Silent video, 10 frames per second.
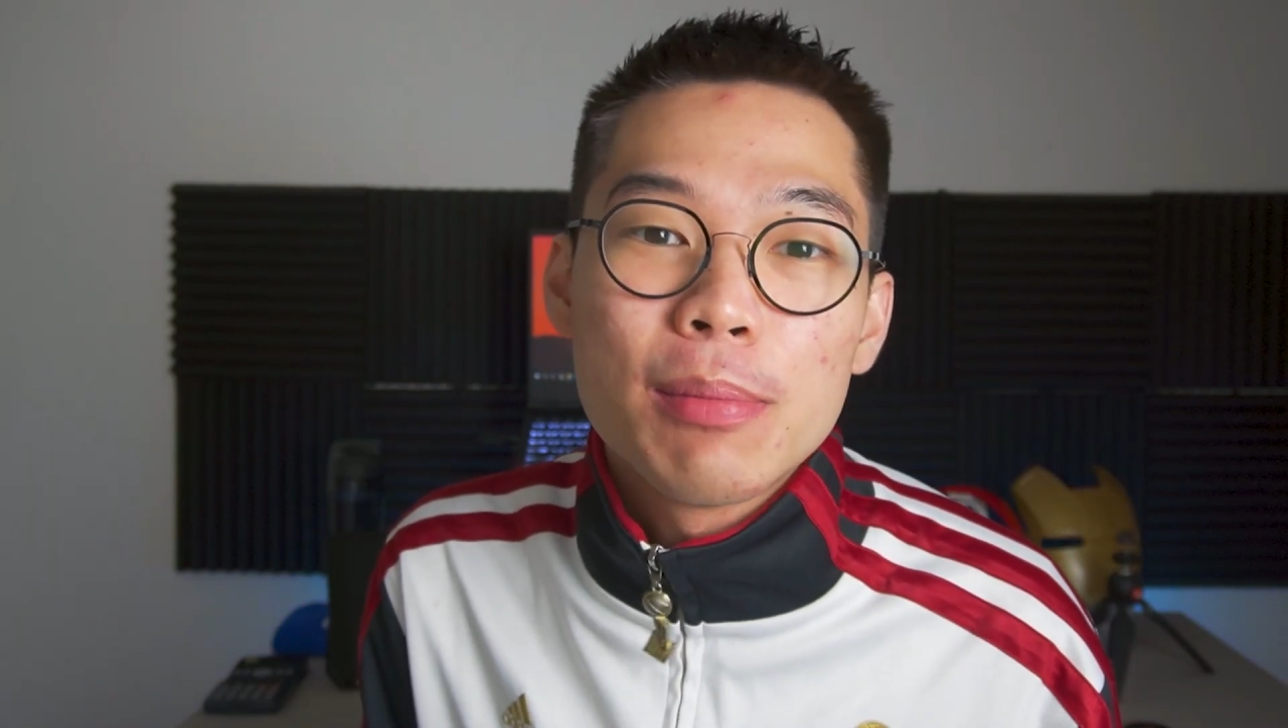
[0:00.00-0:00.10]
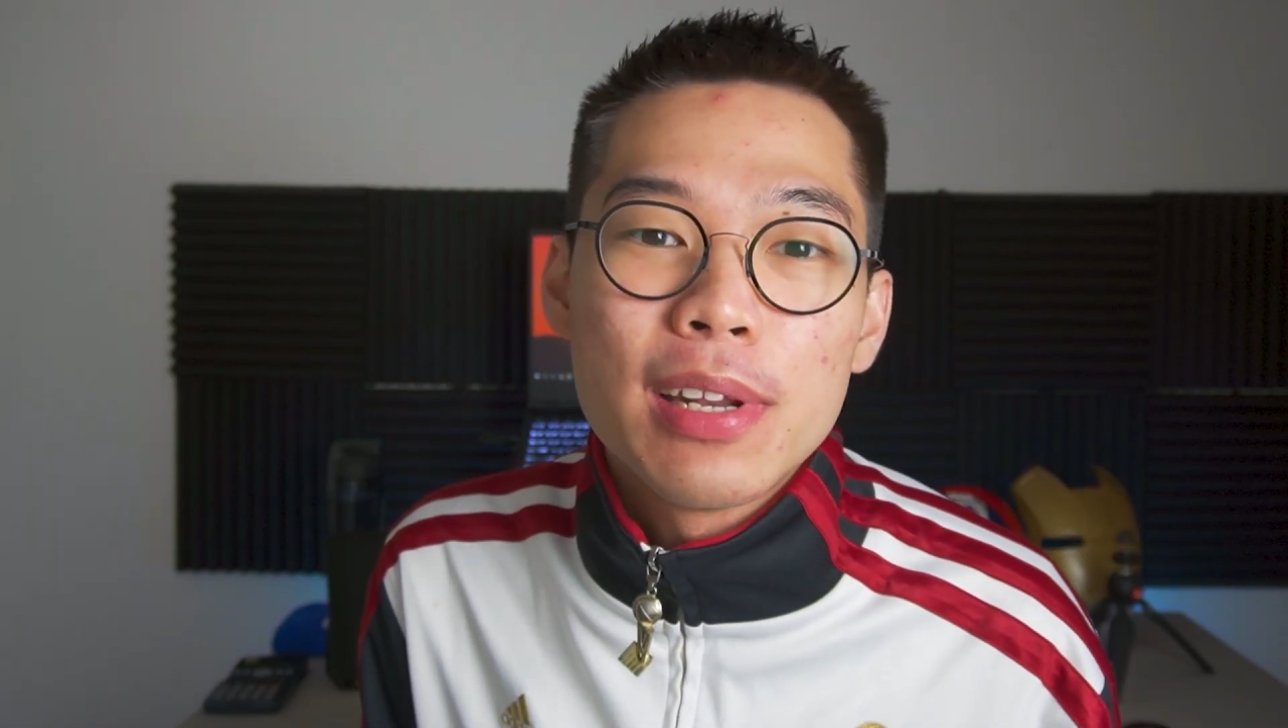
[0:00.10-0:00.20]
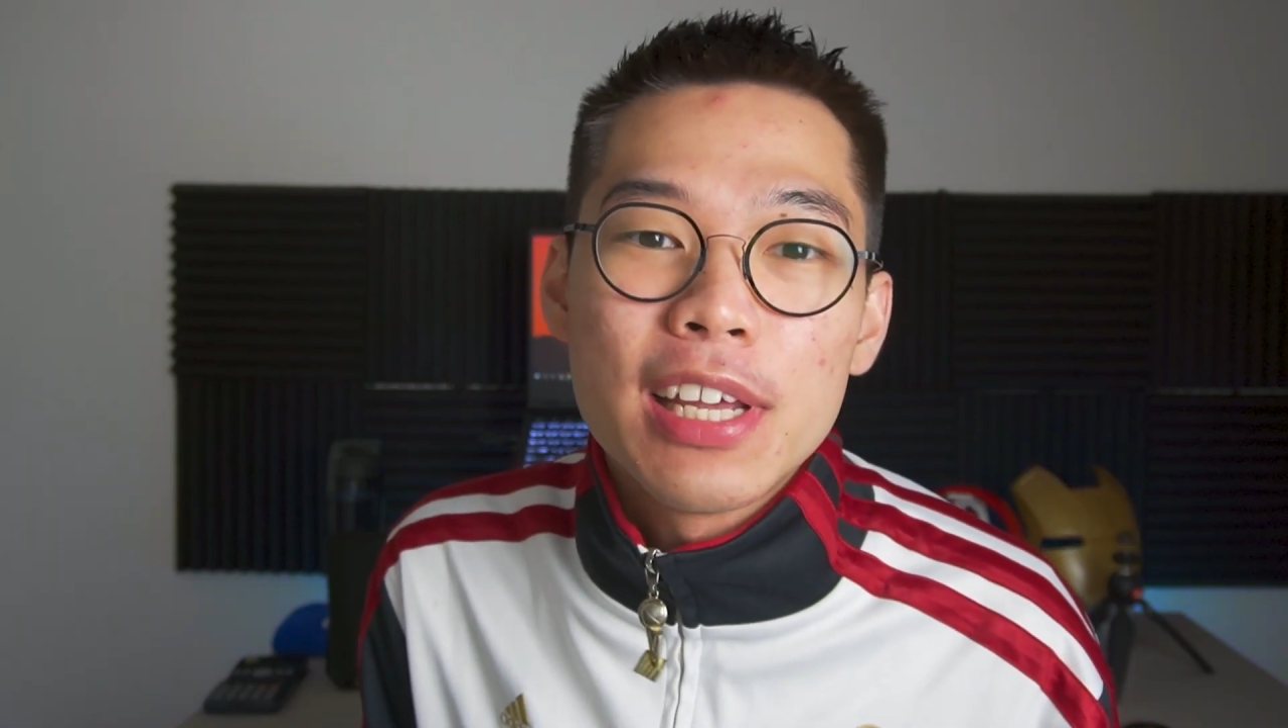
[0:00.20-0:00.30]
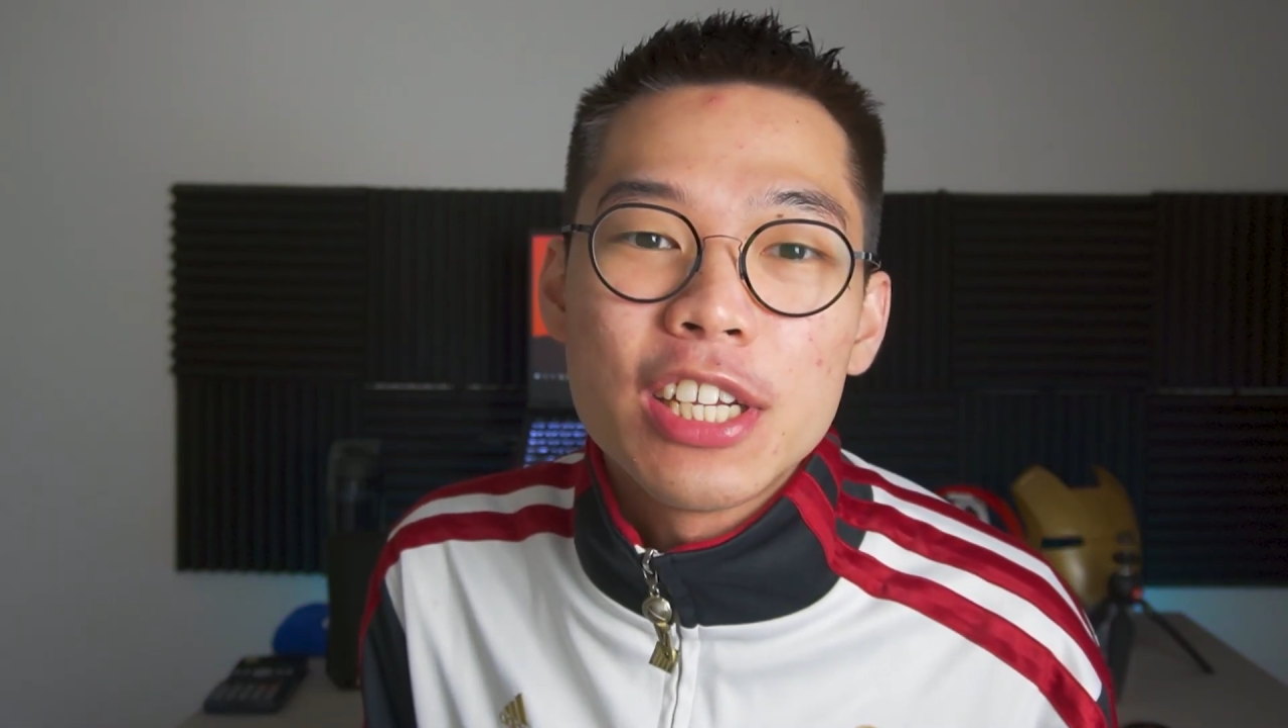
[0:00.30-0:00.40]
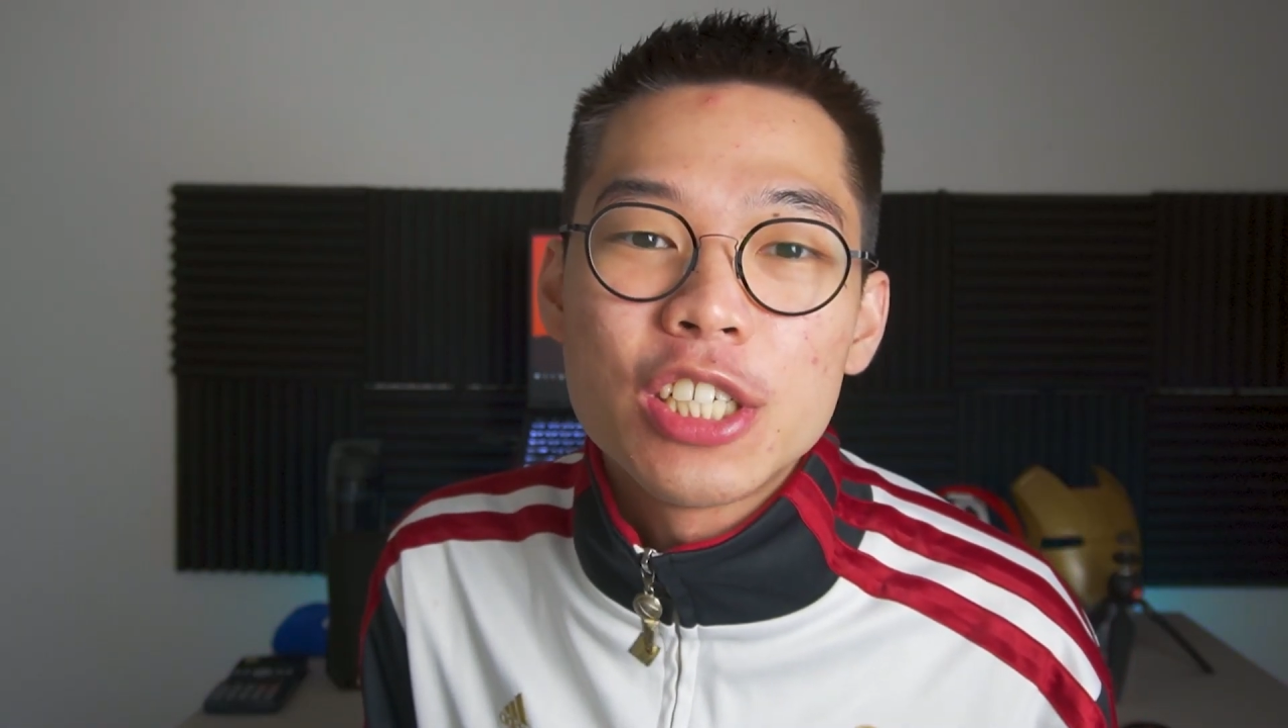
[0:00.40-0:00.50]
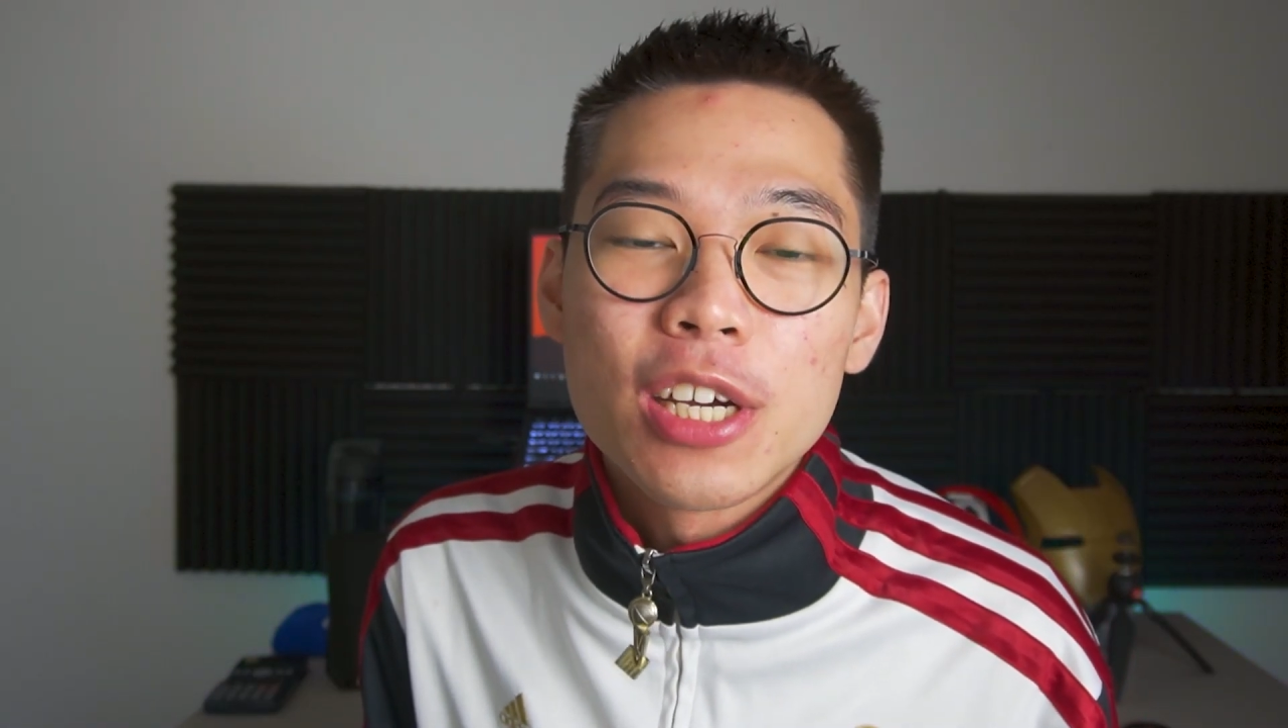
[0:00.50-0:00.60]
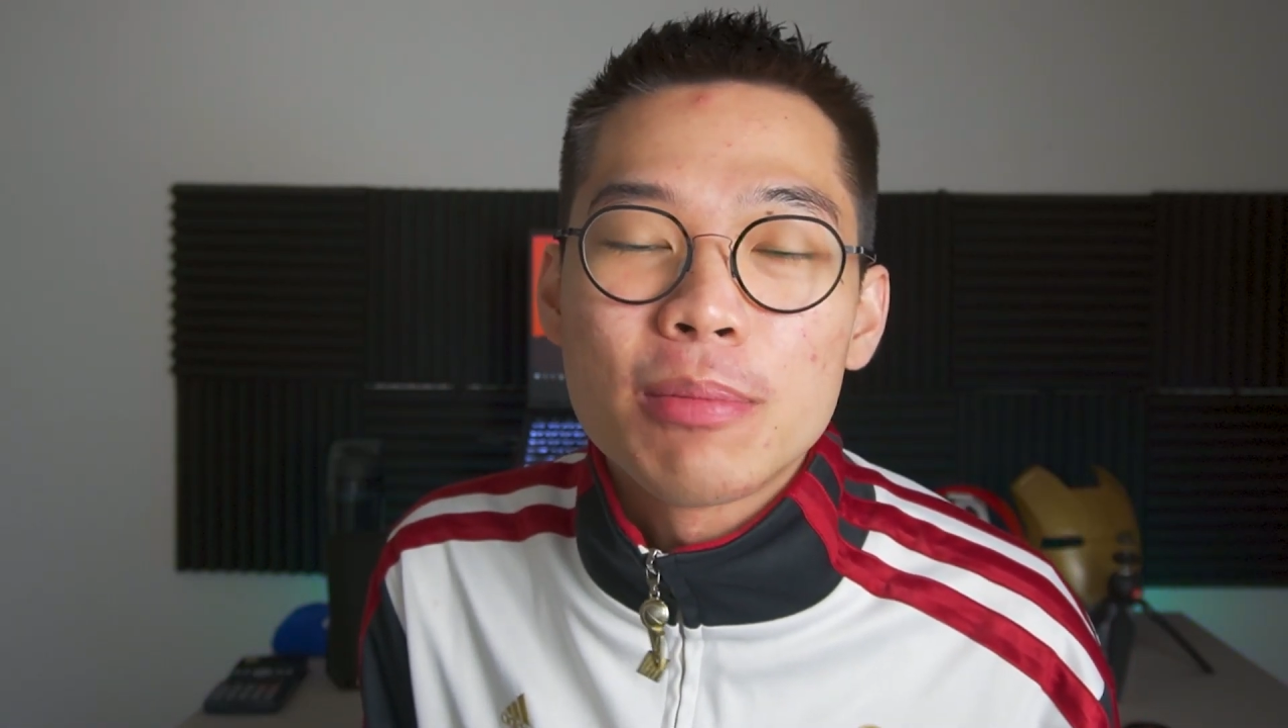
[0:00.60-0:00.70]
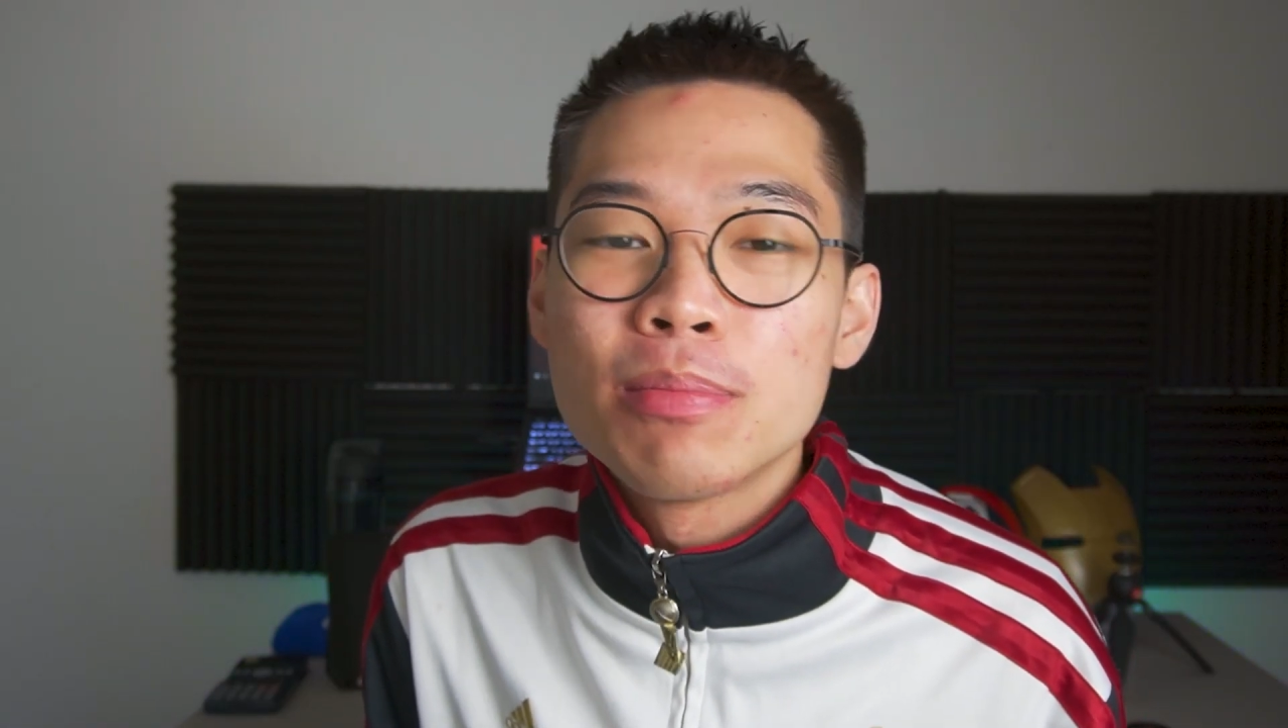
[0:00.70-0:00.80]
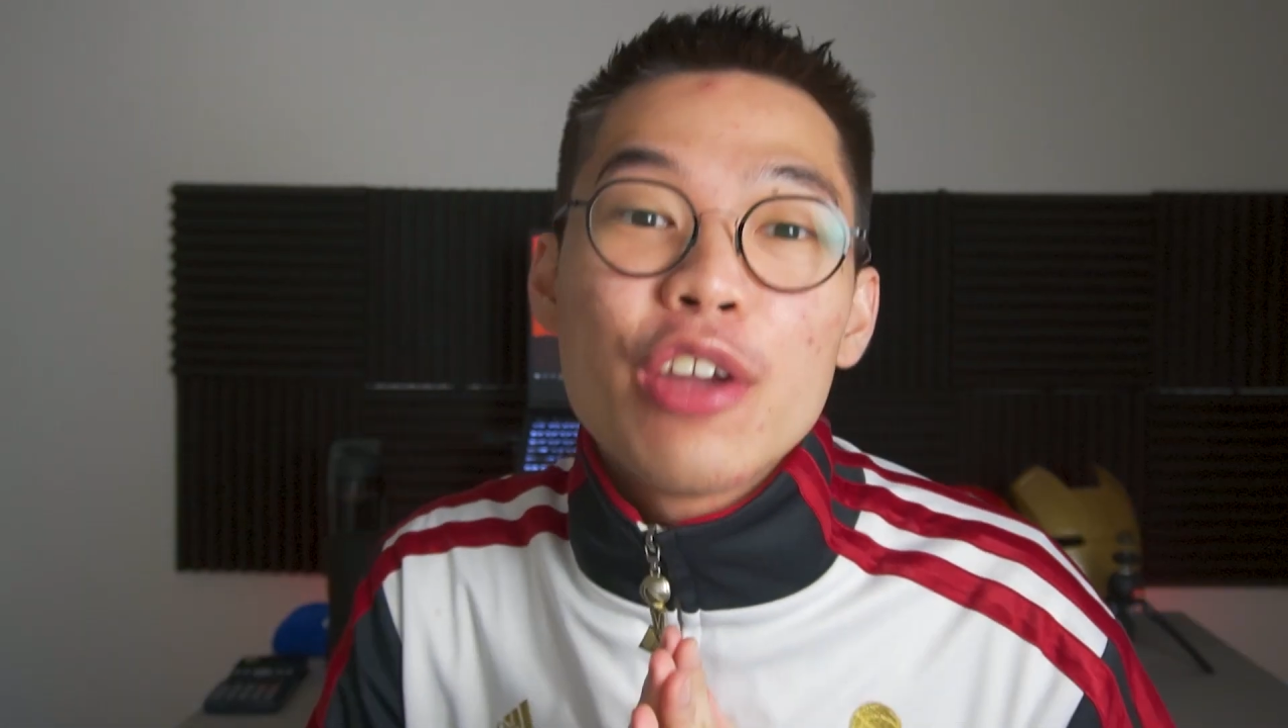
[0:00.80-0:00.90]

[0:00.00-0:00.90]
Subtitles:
Malaysia.